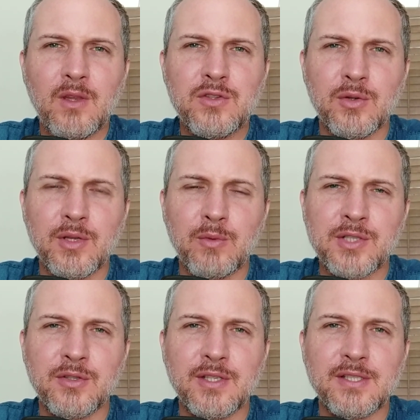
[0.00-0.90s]
So the
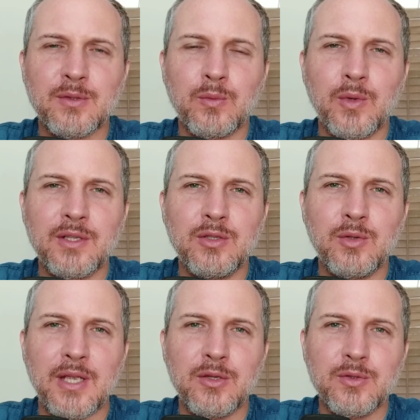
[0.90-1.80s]
question is, when
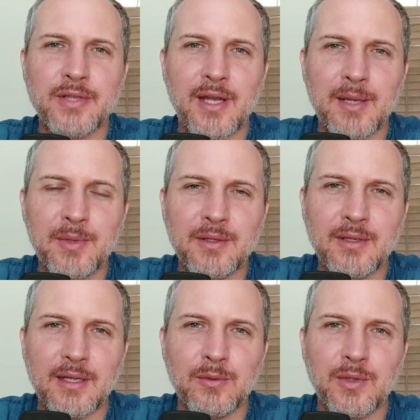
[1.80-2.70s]
do I use
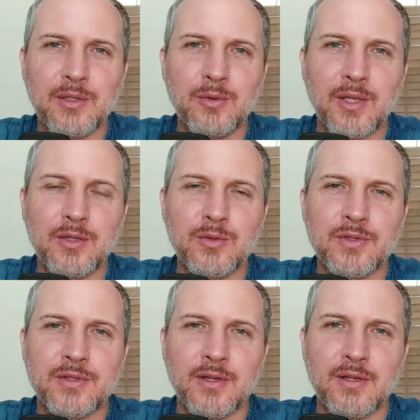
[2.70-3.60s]
haben and when do I
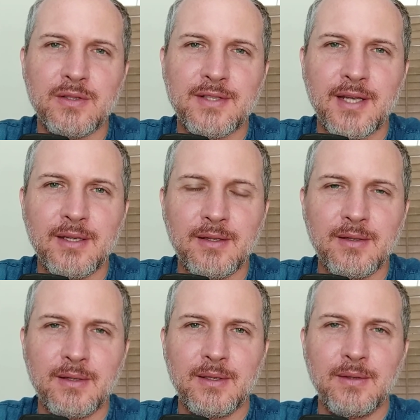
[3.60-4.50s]
use sein?
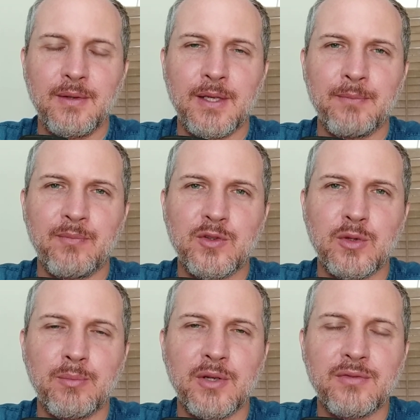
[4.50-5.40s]
Yeah.
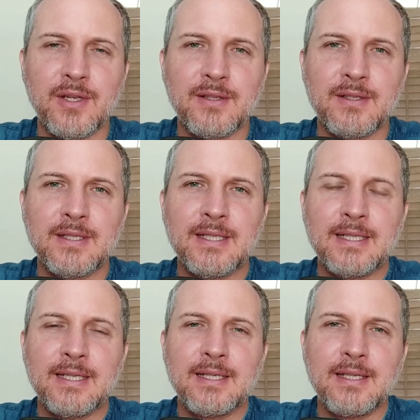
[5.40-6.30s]
So perfect
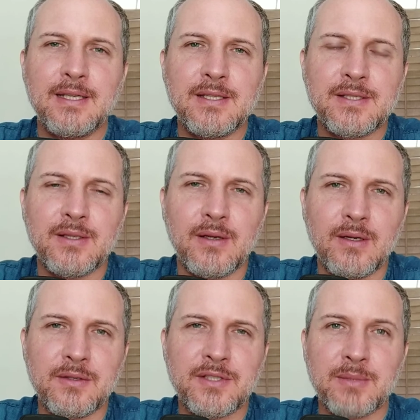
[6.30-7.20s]
is
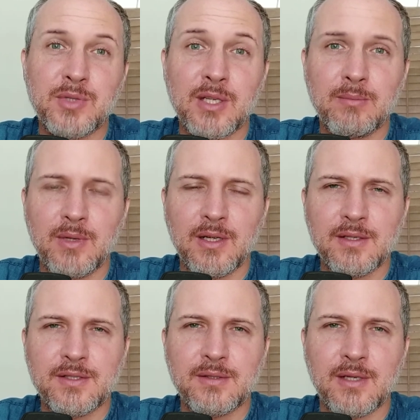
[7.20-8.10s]
subject
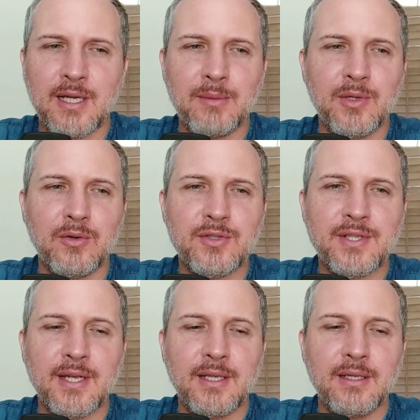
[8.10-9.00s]
plus haben or
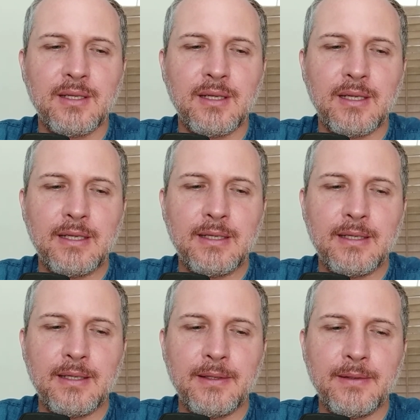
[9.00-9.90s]
sein
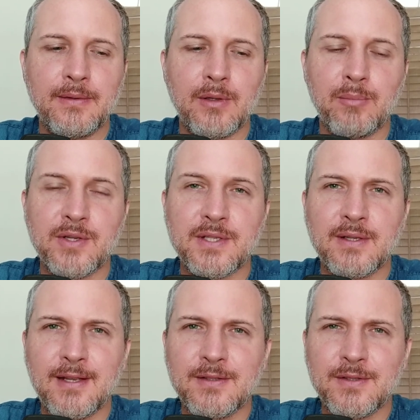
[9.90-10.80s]
in the
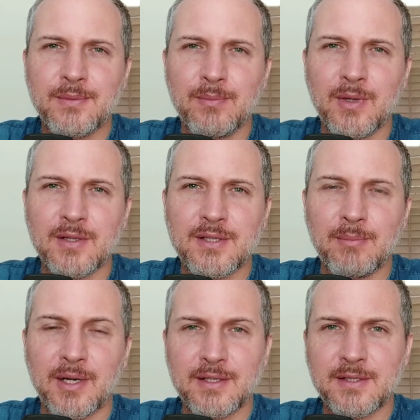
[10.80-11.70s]
present tense plus a
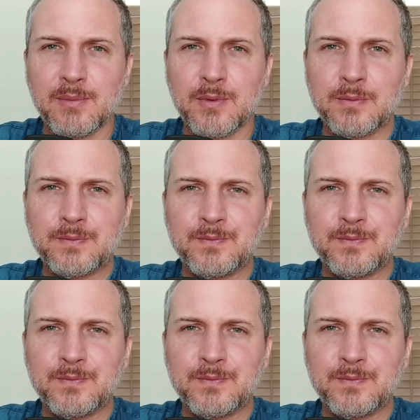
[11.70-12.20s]
participle.